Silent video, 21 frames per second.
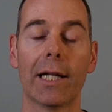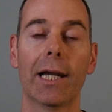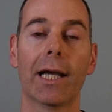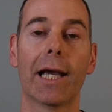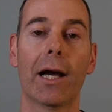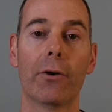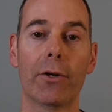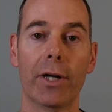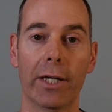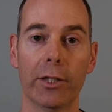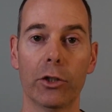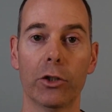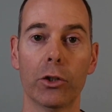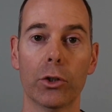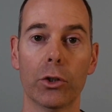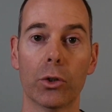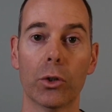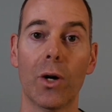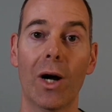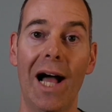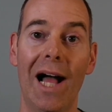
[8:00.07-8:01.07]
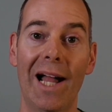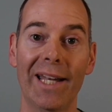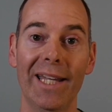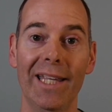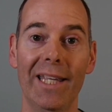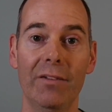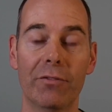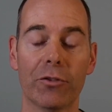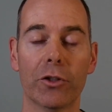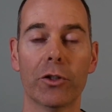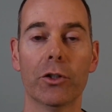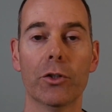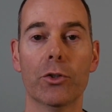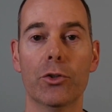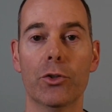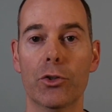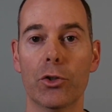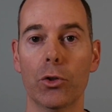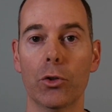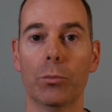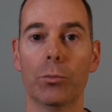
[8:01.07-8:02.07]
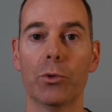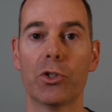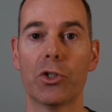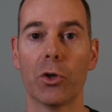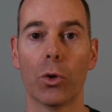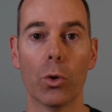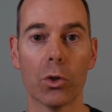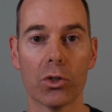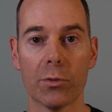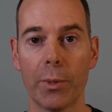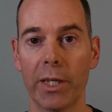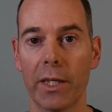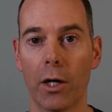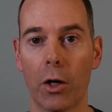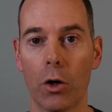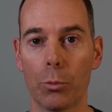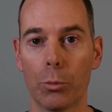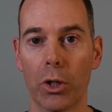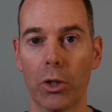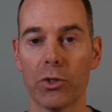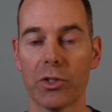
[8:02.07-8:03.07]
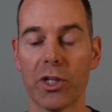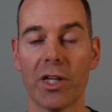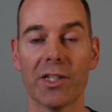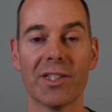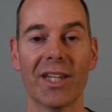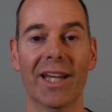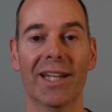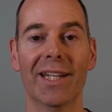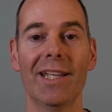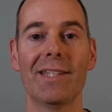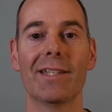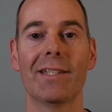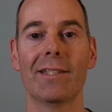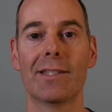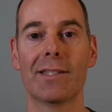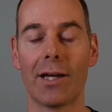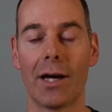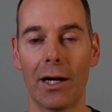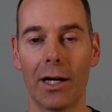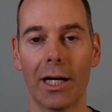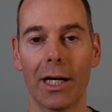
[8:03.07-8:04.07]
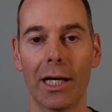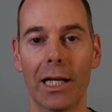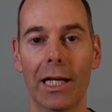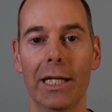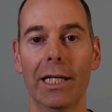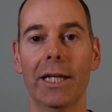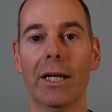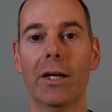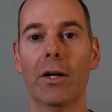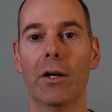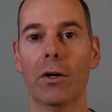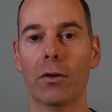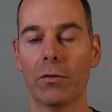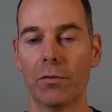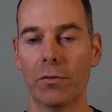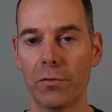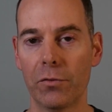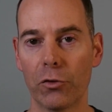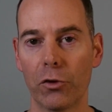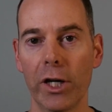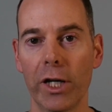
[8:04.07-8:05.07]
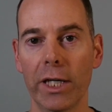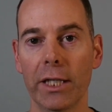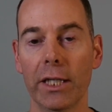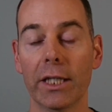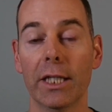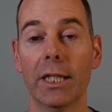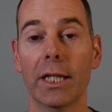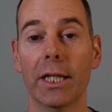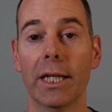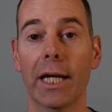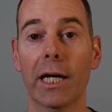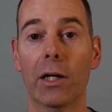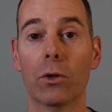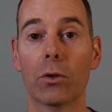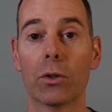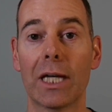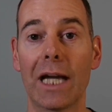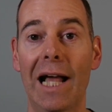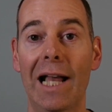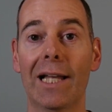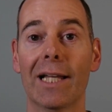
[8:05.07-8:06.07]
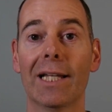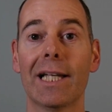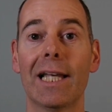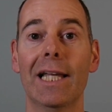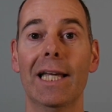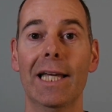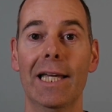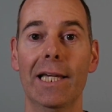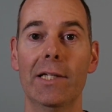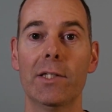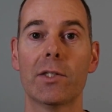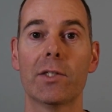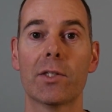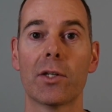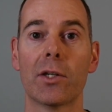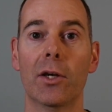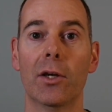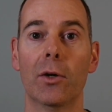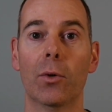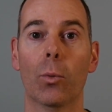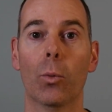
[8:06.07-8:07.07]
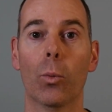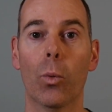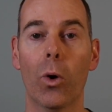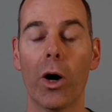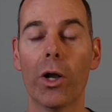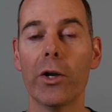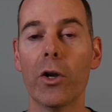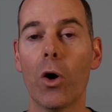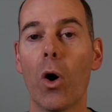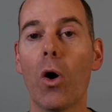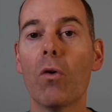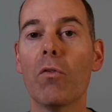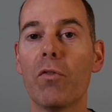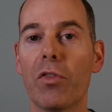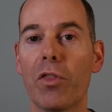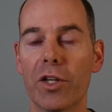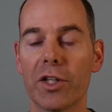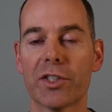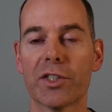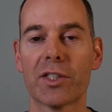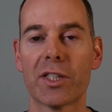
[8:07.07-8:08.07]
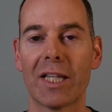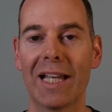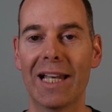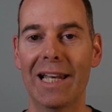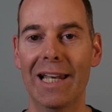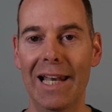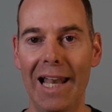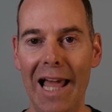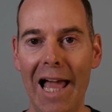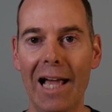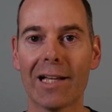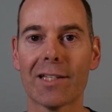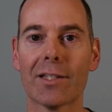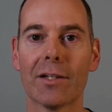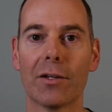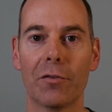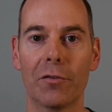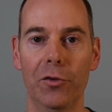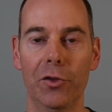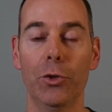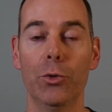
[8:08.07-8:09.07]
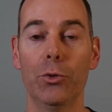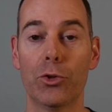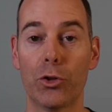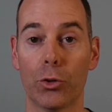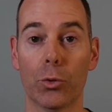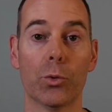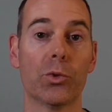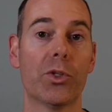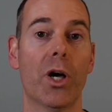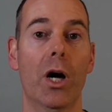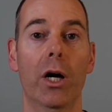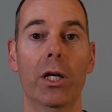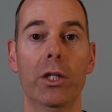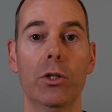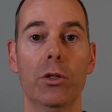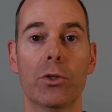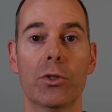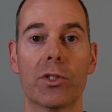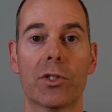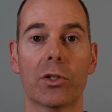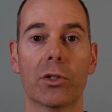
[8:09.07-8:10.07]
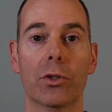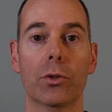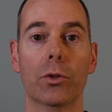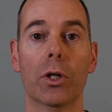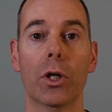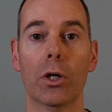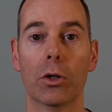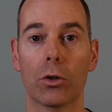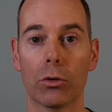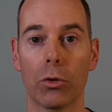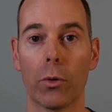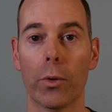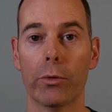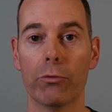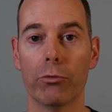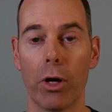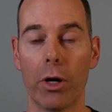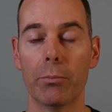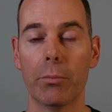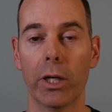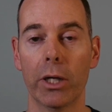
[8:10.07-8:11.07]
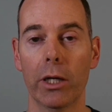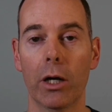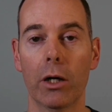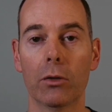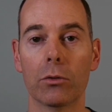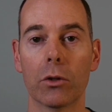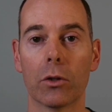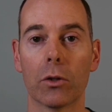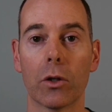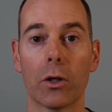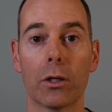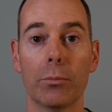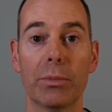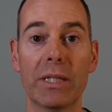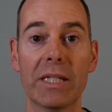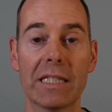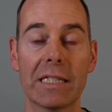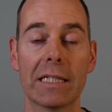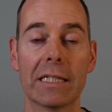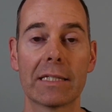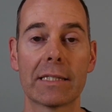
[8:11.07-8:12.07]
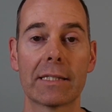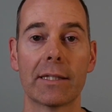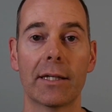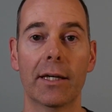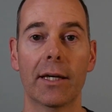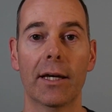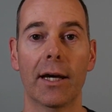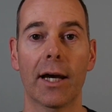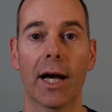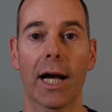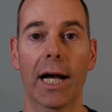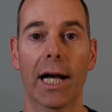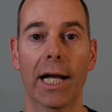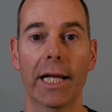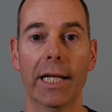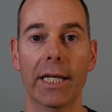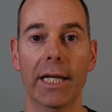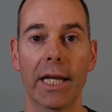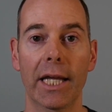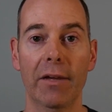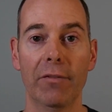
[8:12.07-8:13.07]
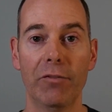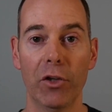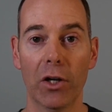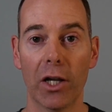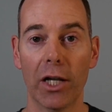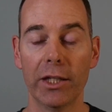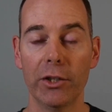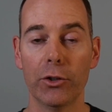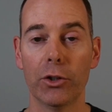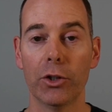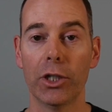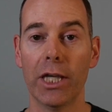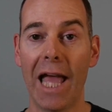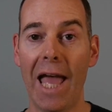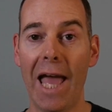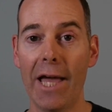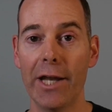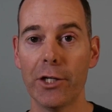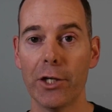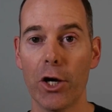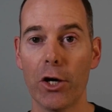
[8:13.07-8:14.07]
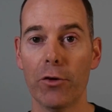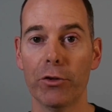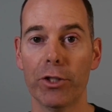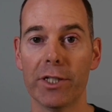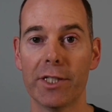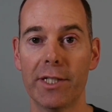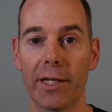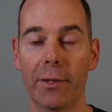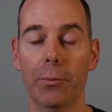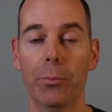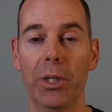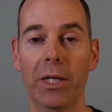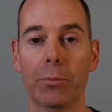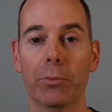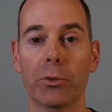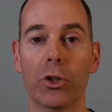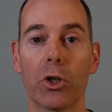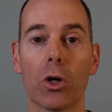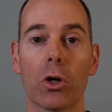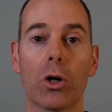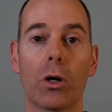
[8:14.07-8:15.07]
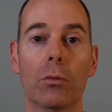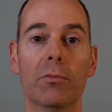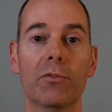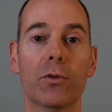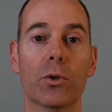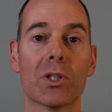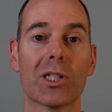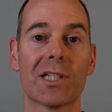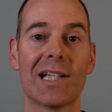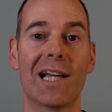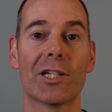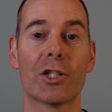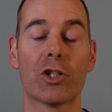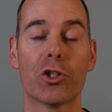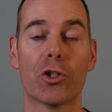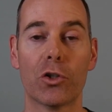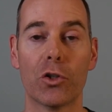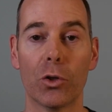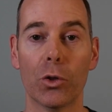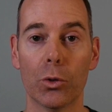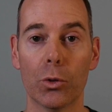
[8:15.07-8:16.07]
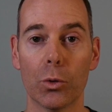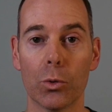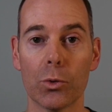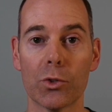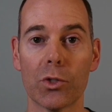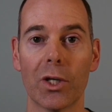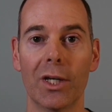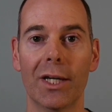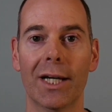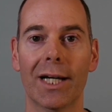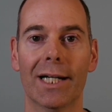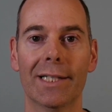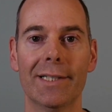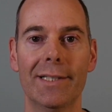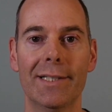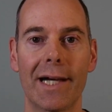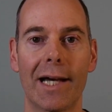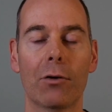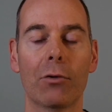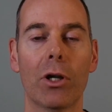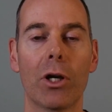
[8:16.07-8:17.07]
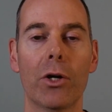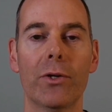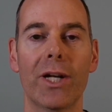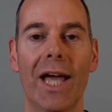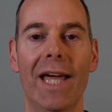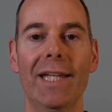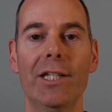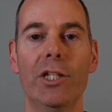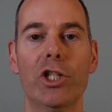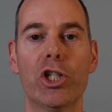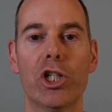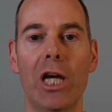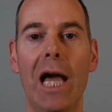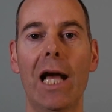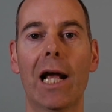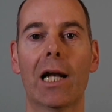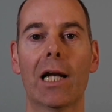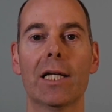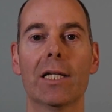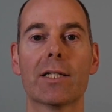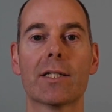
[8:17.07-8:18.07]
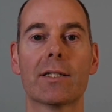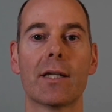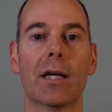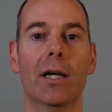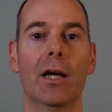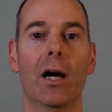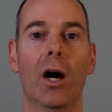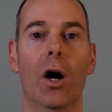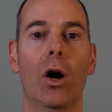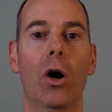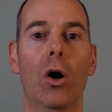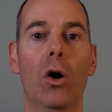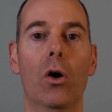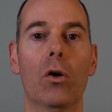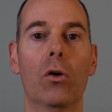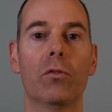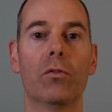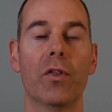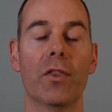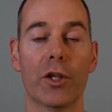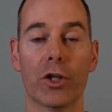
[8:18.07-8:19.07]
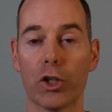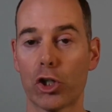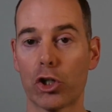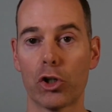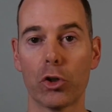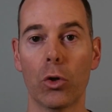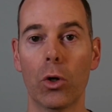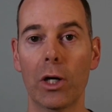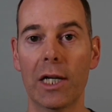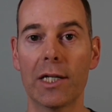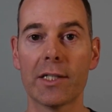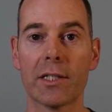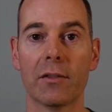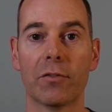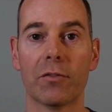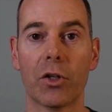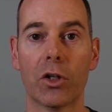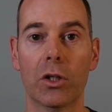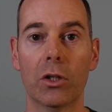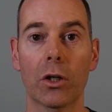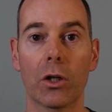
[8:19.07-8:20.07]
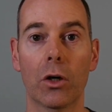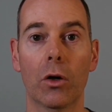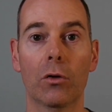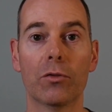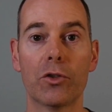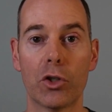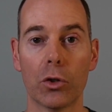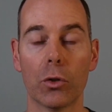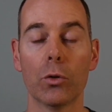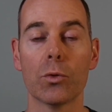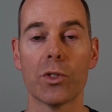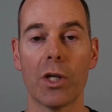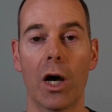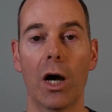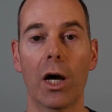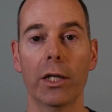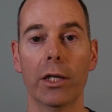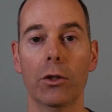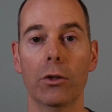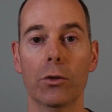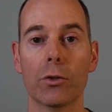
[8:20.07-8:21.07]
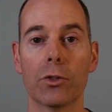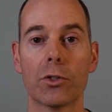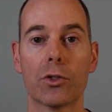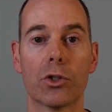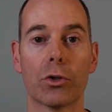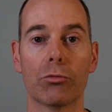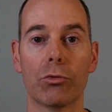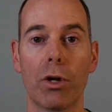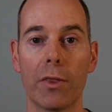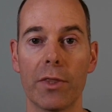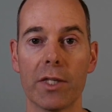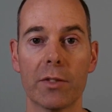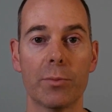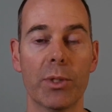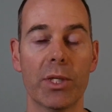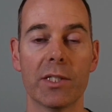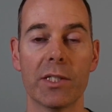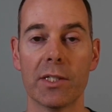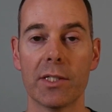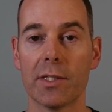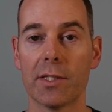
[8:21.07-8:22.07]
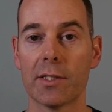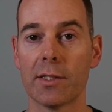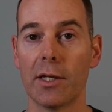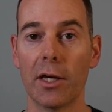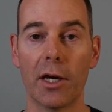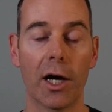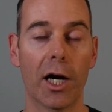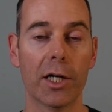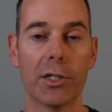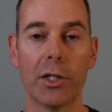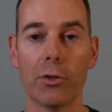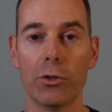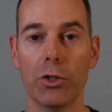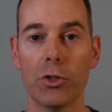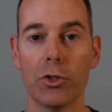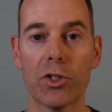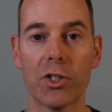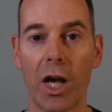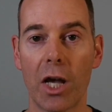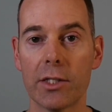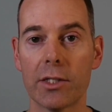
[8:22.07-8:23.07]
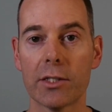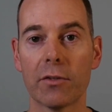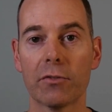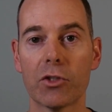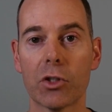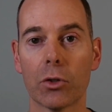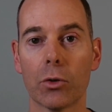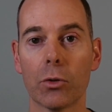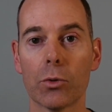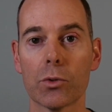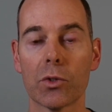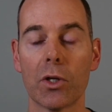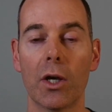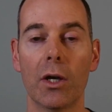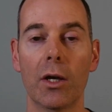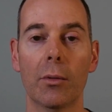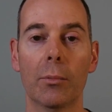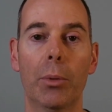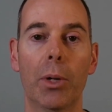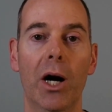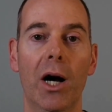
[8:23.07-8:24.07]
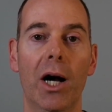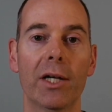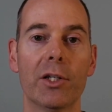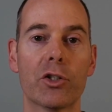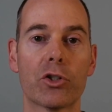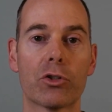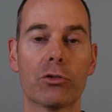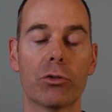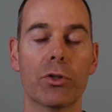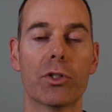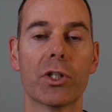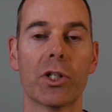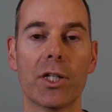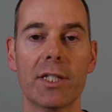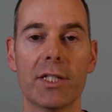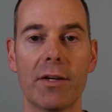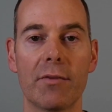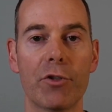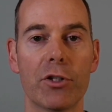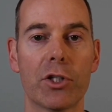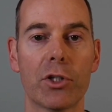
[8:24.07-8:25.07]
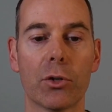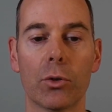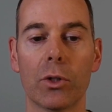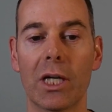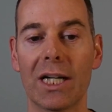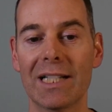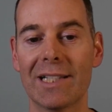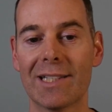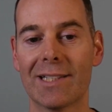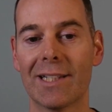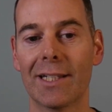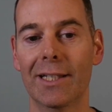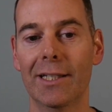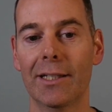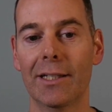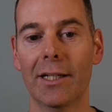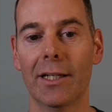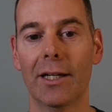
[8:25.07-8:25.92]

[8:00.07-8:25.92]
account and Google and even Zoom to automate the whole process, and it's entirely free. Now, Calendly is one of the select few tools that I use to grow and run my own online business. And if you like, you can head over to timpeakman.com/tools and download a checklist of the shortlist of tools that I use to run this business. I don't use tons of tools, but I scrutinize every tool that I see.